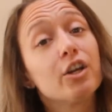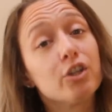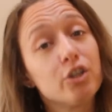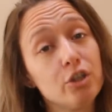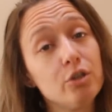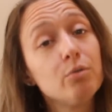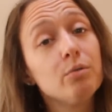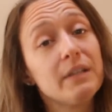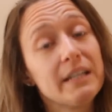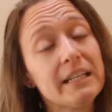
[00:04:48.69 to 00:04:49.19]

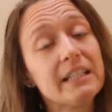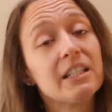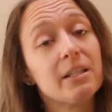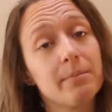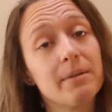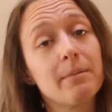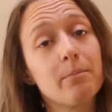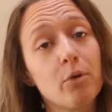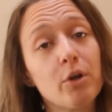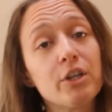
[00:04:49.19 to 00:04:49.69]
you need to
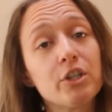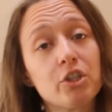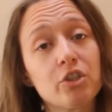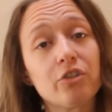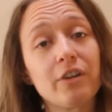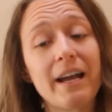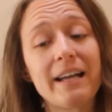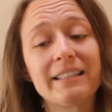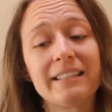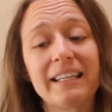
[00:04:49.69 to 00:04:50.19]
be
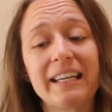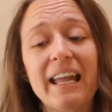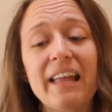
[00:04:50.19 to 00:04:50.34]
moisturizing.